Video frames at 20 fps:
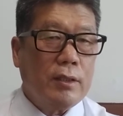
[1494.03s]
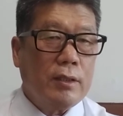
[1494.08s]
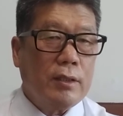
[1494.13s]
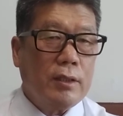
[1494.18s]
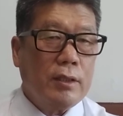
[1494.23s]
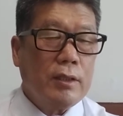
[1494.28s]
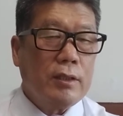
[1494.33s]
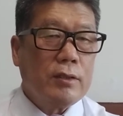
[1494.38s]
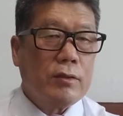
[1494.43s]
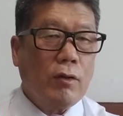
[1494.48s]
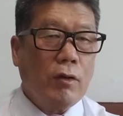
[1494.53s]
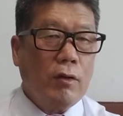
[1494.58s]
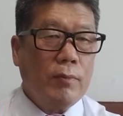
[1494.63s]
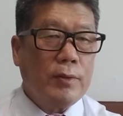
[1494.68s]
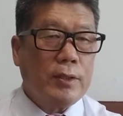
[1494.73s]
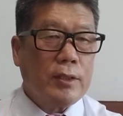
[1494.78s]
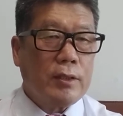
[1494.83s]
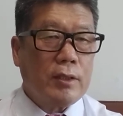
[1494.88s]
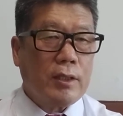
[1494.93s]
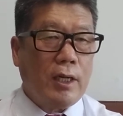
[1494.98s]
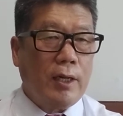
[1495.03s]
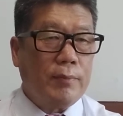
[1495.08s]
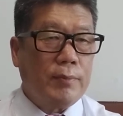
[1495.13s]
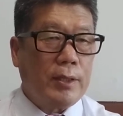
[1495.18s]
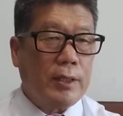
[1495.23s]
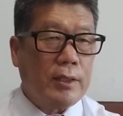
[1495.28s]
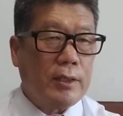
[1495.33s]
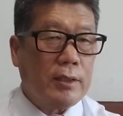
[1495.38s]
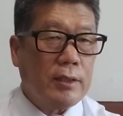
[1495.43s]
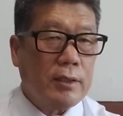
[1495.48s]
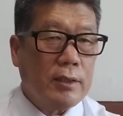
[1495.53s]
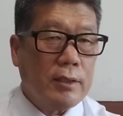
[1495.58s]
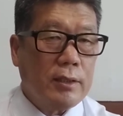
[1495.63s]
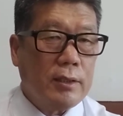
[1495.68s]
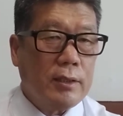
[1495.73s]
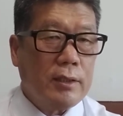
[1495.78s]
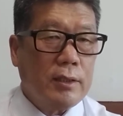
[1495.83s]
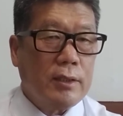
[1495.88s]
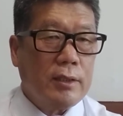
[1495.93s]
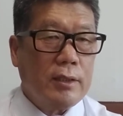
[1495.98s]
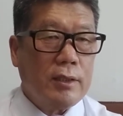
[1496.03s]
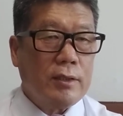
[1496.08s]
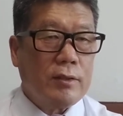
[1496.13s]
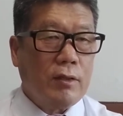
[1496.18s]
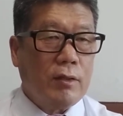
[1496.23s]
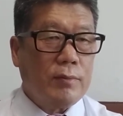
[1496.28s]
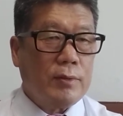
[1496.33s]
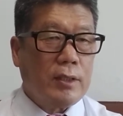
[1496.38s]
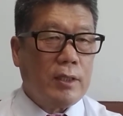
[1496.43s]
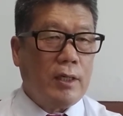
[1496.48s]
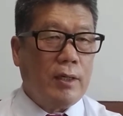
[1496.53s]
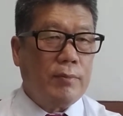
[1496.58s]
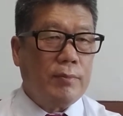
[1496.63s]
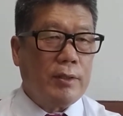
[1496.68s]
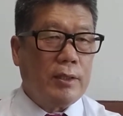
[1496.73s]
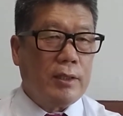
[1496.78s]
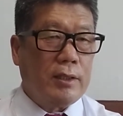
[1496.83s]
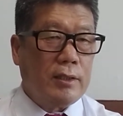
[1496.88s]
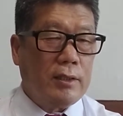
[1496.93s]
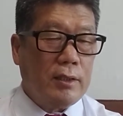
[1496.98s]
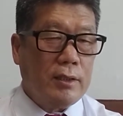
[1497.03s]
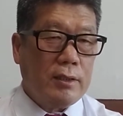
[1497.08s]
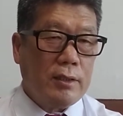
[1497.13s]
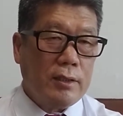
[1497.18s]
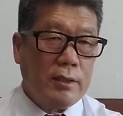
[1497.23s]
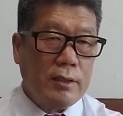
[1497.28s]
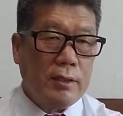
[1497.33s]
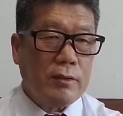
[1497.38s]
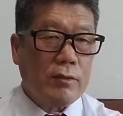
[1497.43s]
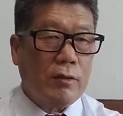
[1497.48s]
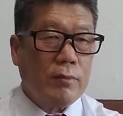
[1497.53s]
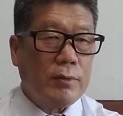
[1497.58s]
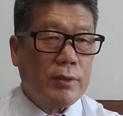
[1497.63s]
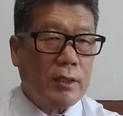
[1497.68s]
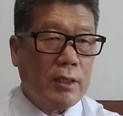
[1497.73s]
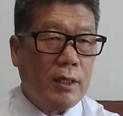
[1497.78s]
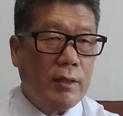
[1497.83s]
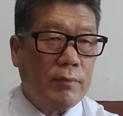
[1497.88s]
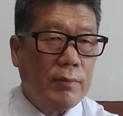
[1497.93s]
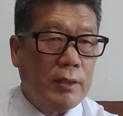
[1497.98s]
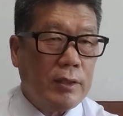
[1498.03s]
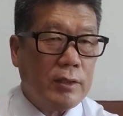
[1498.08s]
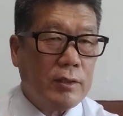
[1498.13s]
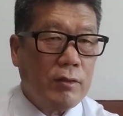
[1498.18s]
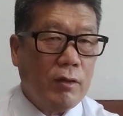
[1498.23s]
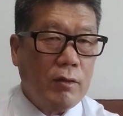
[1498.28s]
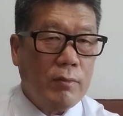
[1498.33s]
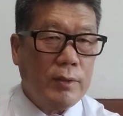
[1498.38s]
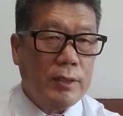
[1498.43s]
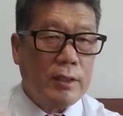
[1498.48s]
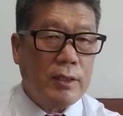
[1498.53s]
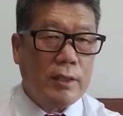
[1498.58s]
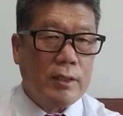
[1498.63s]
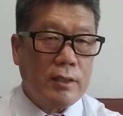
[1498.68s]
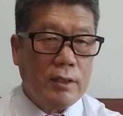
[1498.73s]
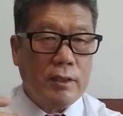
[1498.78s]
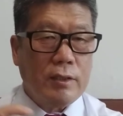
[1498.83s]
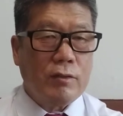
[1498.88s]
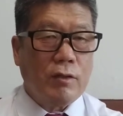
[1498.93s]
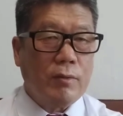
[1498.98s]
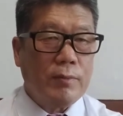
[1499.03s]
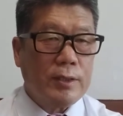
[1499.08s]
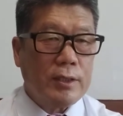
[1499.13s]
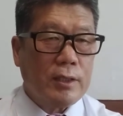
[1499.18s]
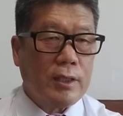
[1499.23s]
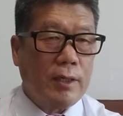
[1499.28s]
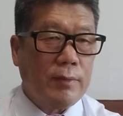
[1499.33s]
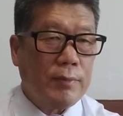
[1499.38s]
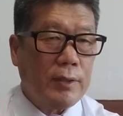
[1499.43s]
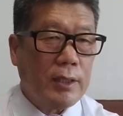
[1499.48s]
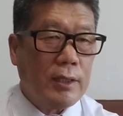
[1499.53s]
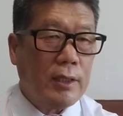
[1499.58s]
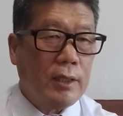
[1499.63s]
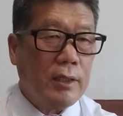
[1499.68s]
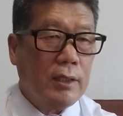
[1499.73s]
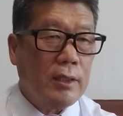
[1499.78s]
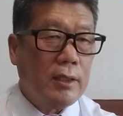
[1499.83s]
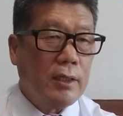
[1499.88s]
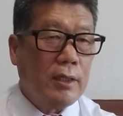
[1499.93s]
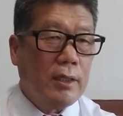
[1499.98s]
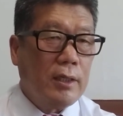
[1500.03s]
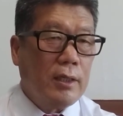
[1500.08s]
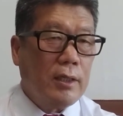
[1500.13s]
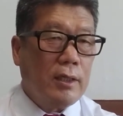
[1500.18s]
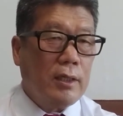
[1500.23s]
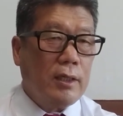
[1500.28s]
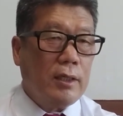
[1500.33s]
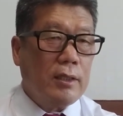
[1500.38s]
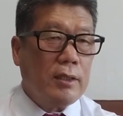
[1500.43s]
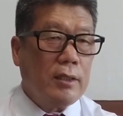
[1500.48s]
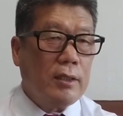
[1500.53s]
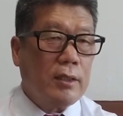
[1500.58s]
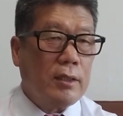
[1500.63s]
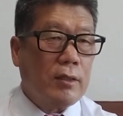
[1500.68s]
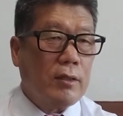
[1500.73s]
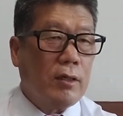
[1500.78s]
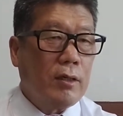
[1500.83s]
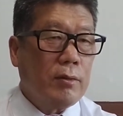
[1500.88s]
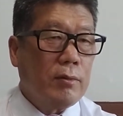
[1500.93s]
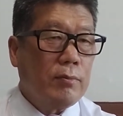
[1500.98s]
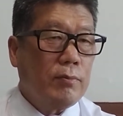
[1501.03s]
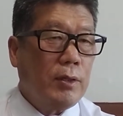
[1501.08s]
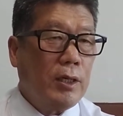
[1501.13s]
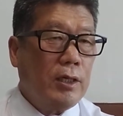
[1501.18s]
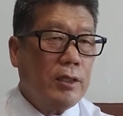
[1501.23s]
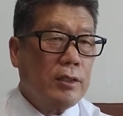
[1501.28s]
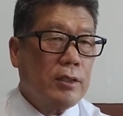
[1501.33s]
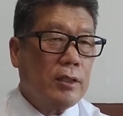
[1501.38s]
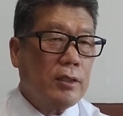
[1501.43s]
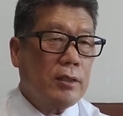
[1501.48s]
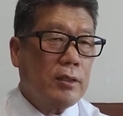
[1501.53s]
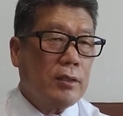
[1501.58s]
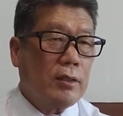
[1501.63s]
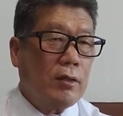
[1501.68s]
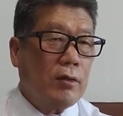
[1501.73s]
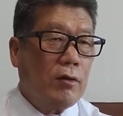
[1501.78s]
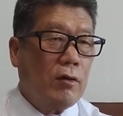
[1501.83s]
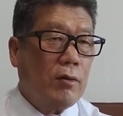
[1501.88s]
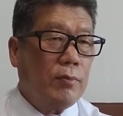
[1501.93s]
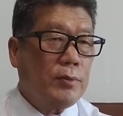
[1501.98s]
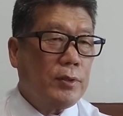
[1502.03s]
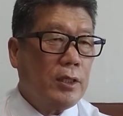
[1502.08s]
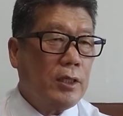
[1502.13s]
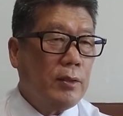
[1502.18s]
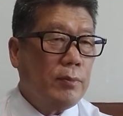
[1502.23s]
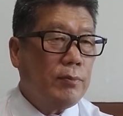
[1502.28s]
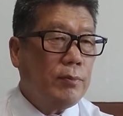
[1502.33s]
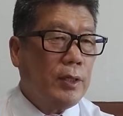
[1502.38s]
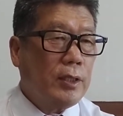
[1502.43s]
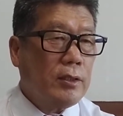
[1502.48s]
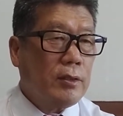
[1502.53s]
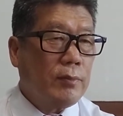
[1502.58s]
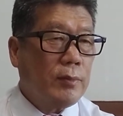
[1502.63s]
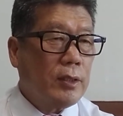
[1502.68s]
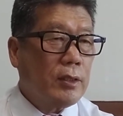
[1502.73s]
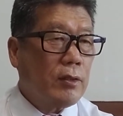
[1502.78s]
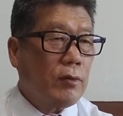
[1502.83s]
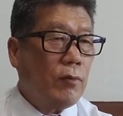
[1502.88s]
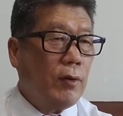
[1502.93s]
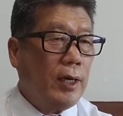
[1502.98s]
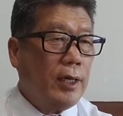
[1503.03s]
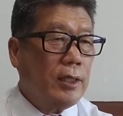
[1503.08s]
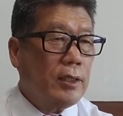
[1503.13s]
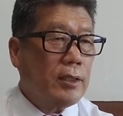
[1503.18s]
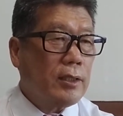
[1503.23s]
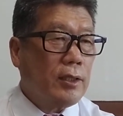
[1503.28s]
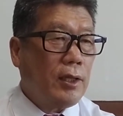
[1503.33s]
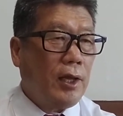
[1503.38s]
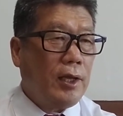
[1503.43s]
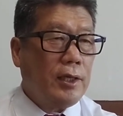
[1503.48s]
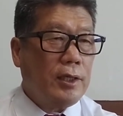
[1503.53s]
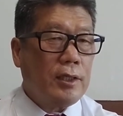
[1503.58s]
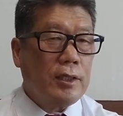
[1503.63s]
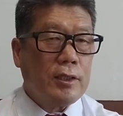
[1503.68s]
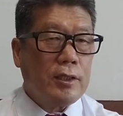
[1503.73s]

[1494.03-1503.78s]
insolvent company. Insolvent company. This is insolvent company. Solvent and insolvency company. And the conversion of the investment while the taking